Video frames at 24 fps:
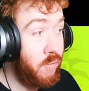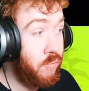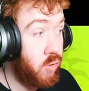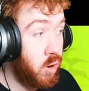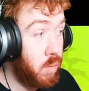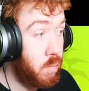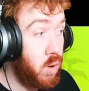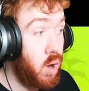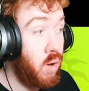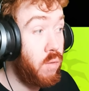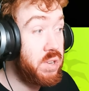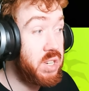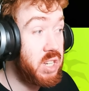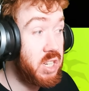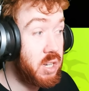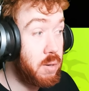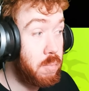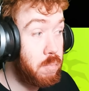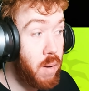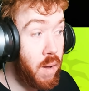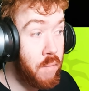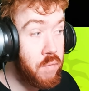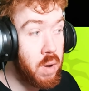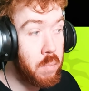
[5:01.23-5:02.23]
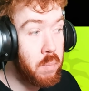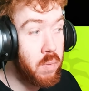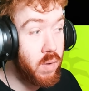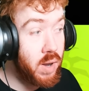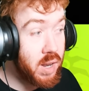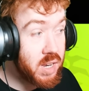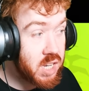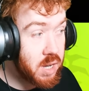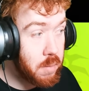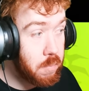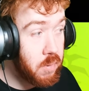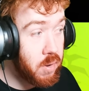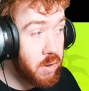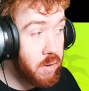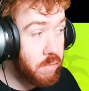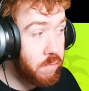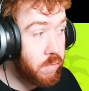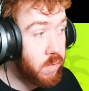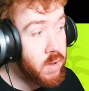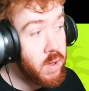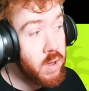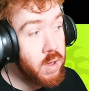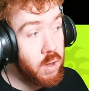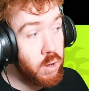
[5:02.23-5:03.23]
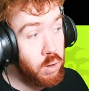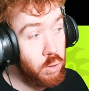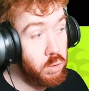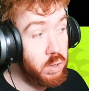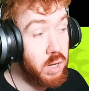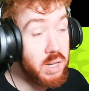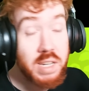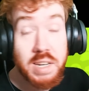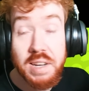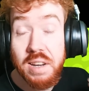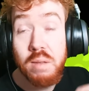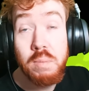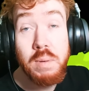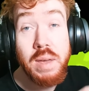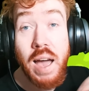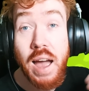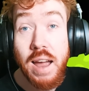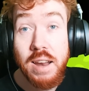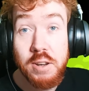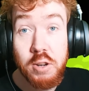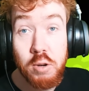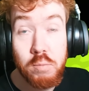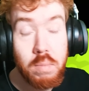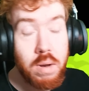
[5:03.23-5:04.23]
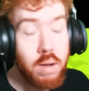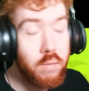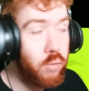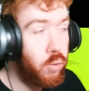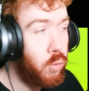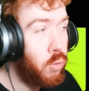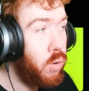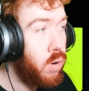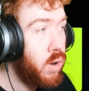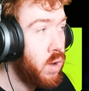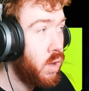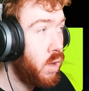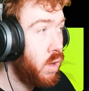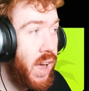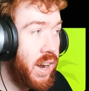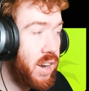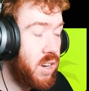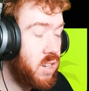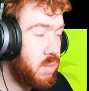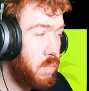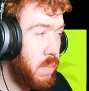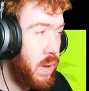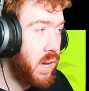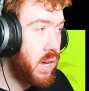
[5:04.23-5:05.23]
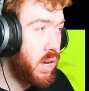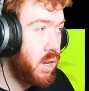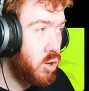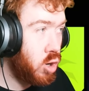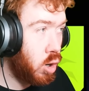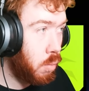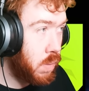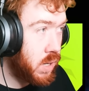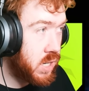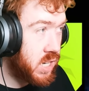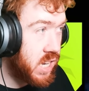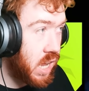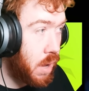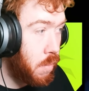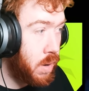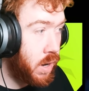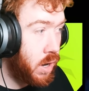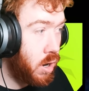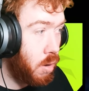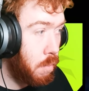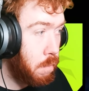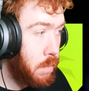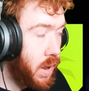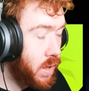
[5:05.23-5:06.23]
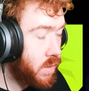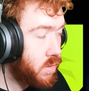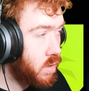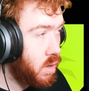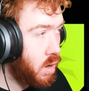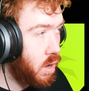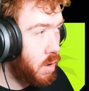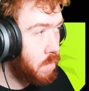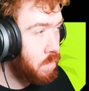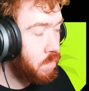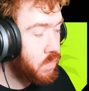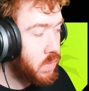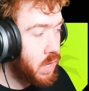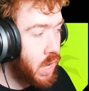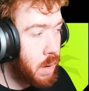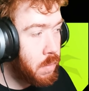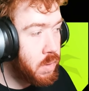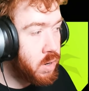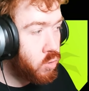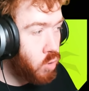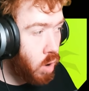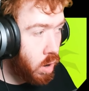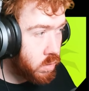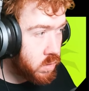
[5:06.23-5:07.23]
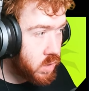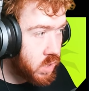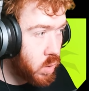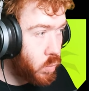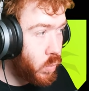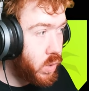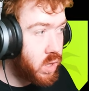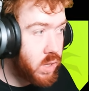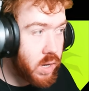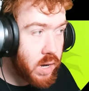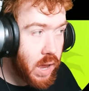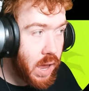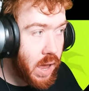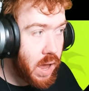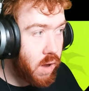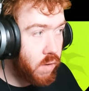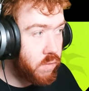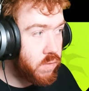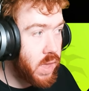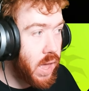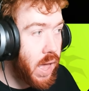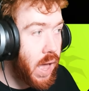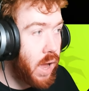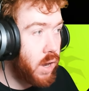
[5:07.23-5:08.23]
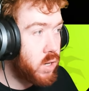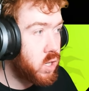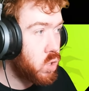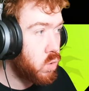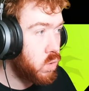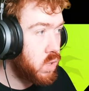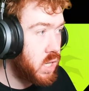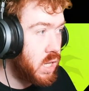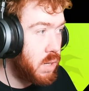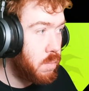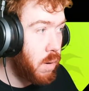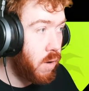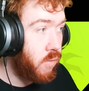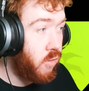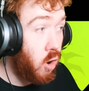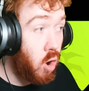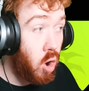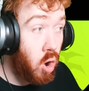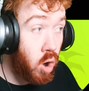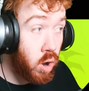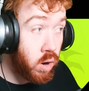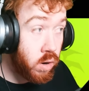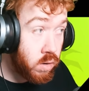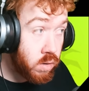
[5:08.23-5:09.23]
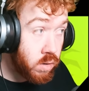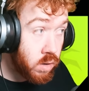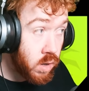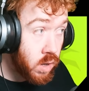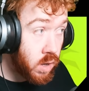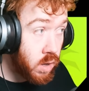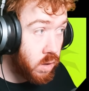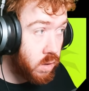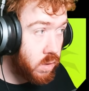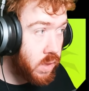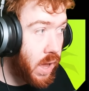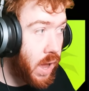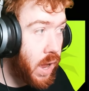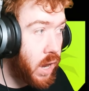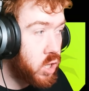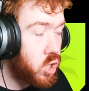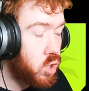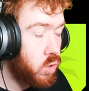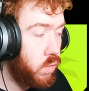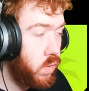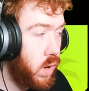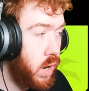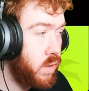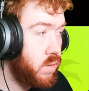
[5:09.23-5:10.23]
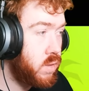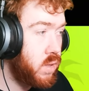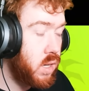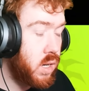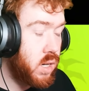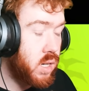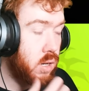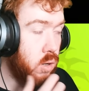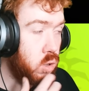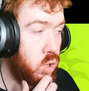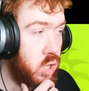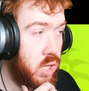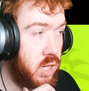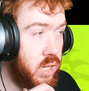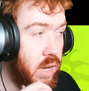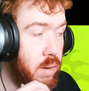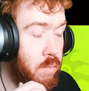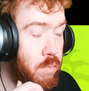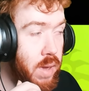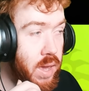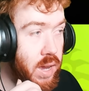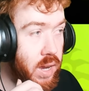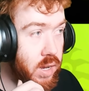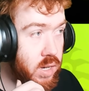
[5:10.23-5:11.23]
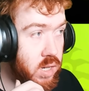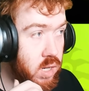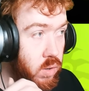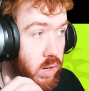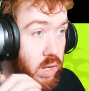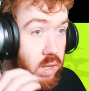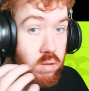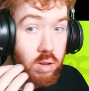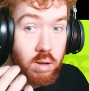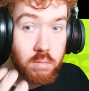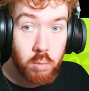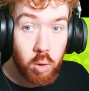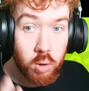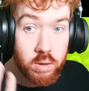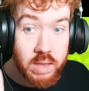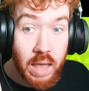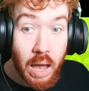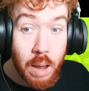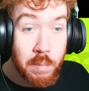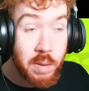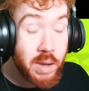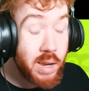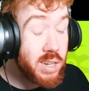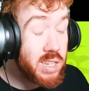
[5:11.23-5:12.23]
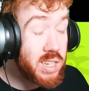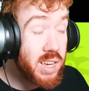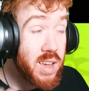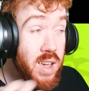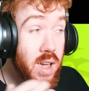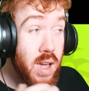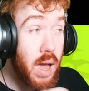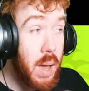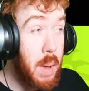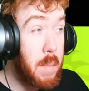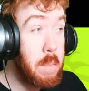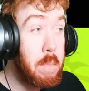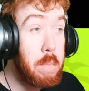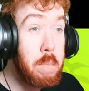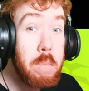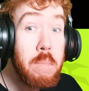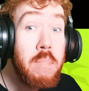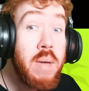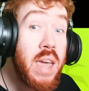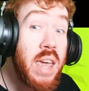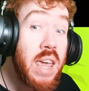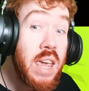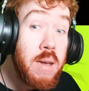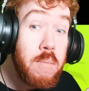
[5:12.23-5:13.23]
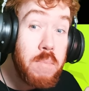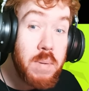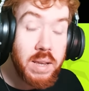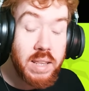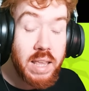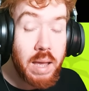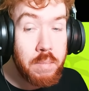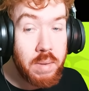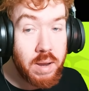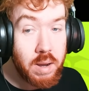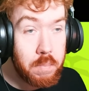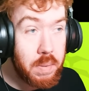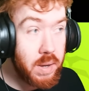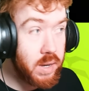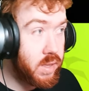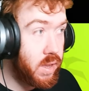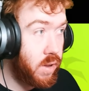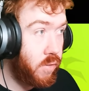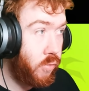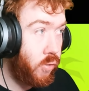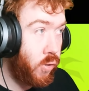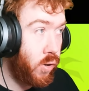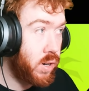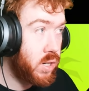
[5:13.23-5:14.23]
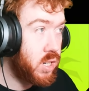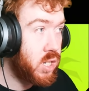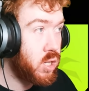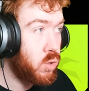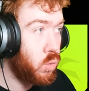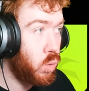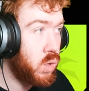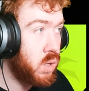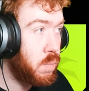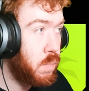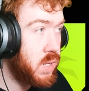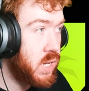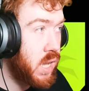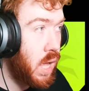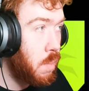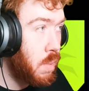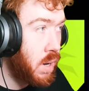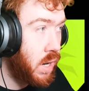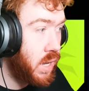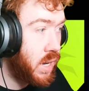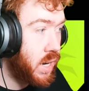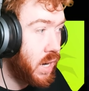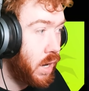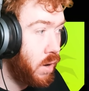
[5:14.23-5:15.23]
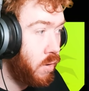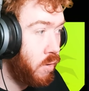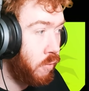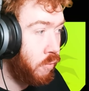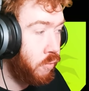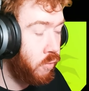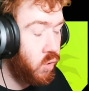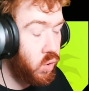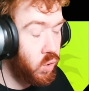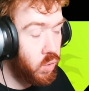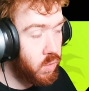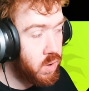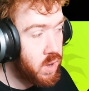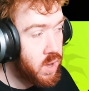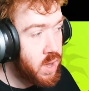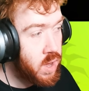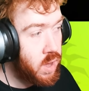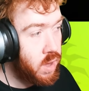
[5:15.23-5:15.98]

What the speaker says: from obviously just buffing up with Elizabeth, who doesn't need to be high dupe level, and is making your Berserk a little better. I mean, granted, we did have the actual debuffer on the actual Valenti, so she did make it so they took more damage, and maybe that made a big difference towards Berserk Medi clearing through.